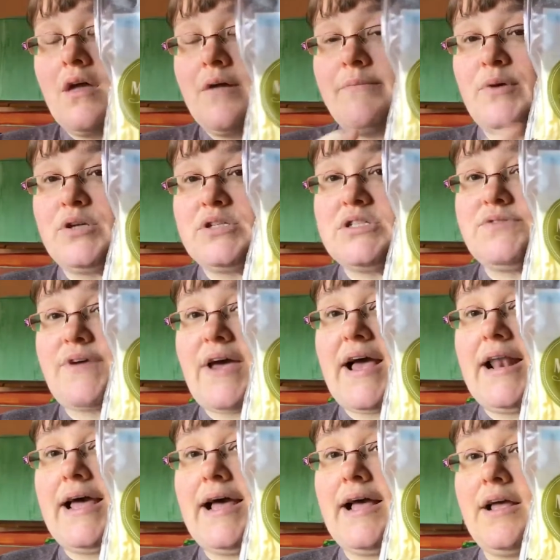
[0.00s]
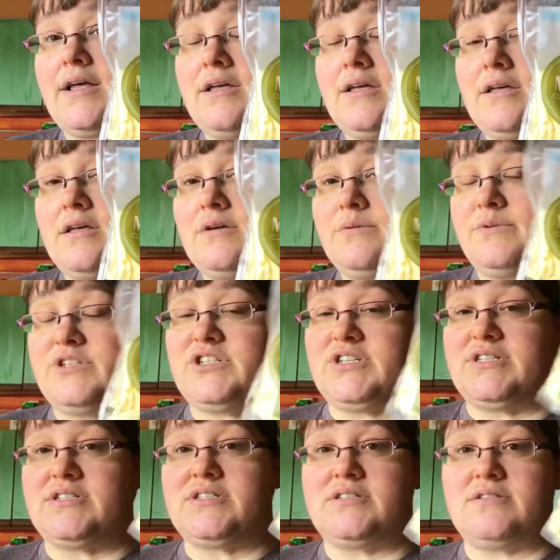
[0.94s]
mozzarella, which
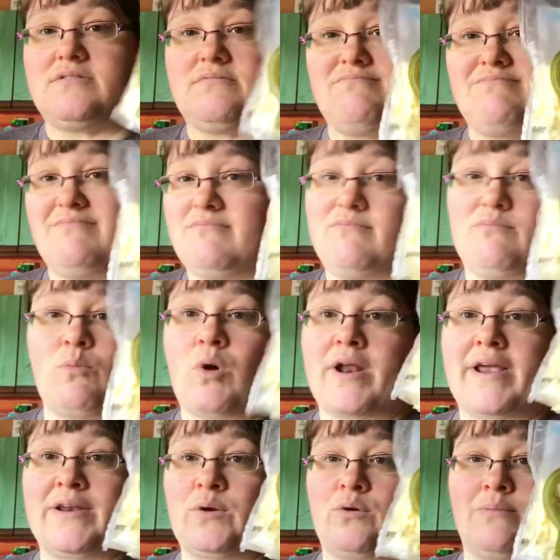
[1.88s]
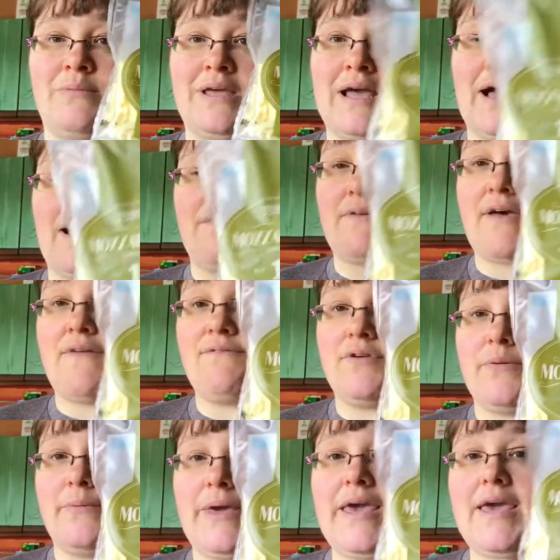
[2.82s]
is what I normally have
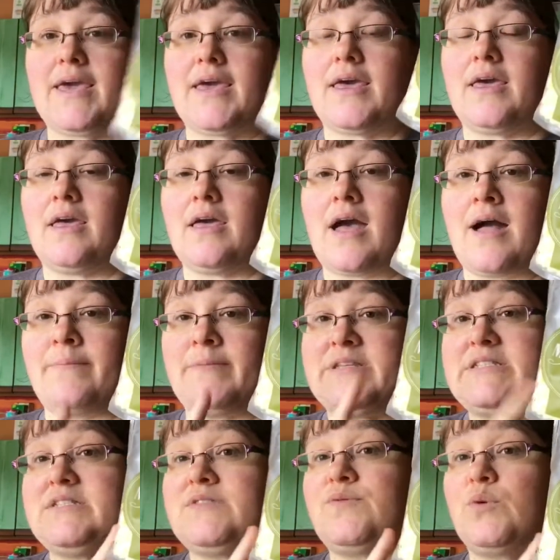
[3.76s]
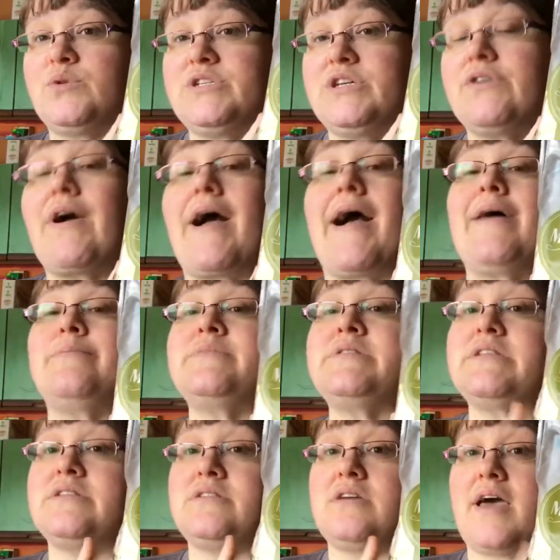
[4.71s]
every week. This is 40
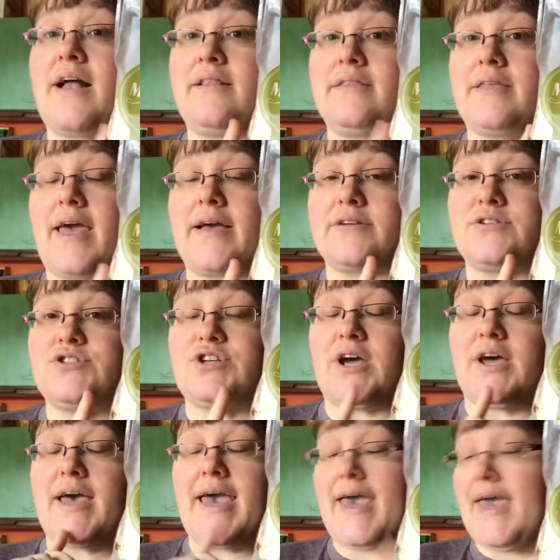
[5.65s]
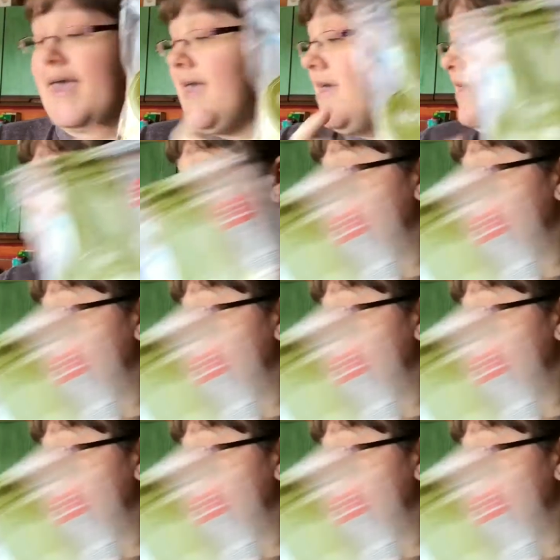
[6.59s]
grams as your healthy extra A.